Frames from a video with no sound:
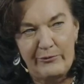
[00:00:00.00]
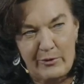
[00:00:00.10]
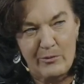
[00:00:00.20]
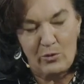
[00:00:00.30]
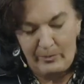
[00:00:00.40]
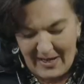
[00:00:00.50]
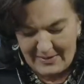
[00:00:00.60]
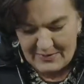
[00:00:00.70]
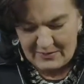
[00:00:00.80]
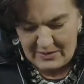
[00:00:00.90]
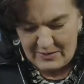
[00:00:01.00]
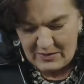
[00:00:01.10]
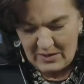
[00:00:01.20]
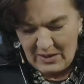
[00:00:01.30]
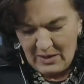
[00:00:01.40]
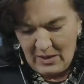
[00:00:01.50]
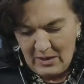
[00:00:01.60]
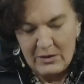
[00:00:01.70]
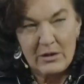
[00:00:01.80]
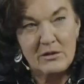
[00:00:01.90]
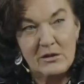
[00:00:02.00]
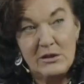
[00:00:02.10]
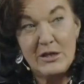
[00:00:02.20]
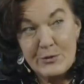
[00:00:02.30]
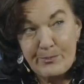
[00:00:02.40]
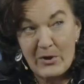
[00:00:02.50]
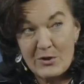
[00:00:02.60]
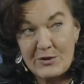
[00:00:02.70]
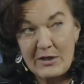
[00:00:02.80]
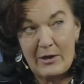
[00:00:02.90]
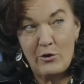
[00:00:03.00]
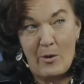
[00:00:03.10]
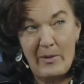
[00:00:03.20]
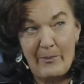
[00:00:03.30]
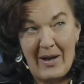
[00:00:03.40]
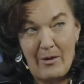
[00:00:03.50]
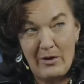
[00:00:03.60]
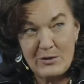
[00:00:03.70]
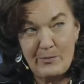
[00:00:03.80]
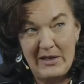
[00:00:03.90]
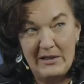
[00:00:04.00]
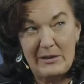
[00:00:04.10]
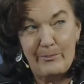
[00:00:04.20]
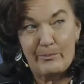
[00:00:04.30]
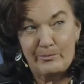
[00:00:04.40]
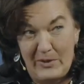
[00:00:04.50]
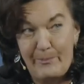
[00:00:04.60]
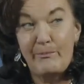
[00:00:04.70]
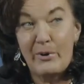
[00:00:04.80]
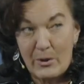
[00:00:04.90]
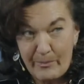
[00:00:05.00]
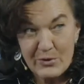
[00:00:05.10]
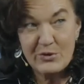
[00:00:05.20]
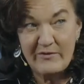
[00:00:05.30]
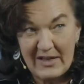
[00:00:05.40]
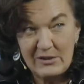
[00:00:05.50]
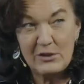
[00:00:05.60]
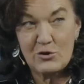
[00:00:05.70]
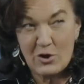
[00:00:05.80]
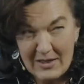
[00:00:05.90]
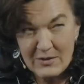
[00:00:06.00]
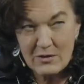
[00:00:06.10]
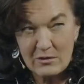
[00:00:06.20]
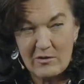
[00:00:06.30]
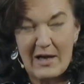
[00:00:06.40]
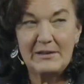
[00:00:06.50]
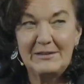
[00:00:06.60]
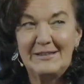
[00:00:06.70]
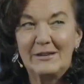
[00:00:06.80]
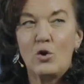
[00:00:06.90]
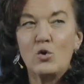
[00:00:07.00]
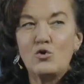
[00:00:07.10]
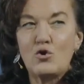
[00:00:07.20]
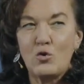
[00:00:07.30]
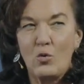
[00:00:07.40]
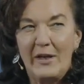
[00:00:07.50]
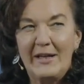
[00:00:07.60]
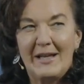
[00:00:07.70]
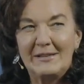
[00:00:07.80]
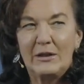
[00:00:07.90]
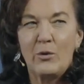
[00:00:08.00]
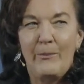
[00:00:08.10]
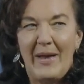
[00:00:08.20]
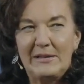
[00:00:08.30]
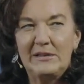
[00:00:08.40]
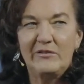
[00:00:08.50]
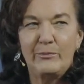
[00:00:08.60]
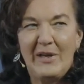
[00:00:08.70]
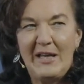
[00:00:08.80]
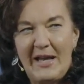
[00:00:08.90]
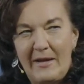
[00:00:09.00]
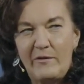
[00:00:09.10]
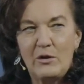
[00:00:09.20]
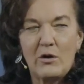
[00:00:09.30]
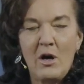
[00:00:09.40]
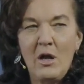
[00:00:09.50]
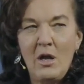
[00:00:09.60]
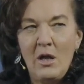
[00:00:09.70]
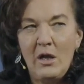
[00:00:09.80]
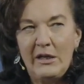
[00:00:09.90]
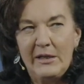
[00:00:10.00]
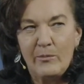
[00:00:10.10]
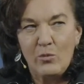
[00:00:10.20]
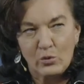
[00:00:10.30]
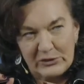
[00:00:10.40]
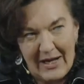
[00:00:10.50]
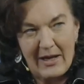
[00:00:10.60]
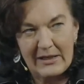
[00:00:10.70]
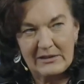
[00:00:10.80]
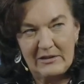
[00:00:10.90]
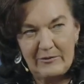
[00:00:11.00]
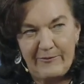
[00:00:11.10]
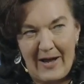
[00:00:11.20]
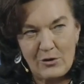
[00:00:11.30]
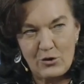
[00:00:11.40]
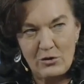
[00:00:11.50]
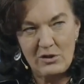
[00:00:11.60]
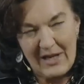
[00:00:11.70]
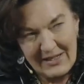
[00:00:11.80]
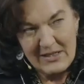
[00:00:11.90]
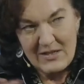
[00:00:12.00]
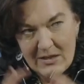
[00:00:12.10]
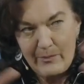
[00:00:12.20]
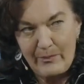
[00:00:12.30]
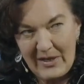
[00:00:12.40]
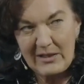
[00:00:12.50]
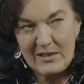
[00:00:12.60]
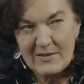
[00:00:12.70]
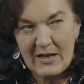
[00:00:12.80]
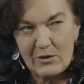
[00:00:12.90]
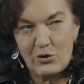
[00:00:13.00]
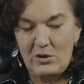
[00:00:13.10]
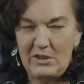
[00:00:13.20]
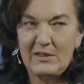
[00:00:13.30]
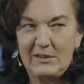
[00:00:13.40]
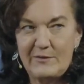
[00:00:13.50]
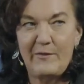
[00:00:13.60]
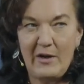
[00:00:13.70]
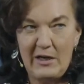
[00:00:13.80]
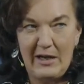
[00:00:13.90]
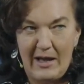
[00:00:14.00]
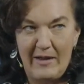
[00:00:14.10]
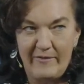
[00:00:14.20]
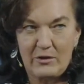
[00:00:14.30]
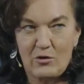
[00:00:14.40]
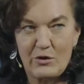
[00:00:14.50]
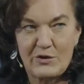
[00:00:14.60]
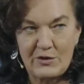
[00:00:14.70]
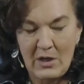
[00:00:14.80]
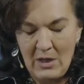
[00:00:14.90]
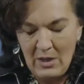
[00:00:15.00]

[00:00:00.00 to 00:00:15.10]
from all masters, dispersing economic power as being the purpose of antitrust rather than controlling anti-competitive behavior in a more targeted fashion. That is a big discussion that is very live across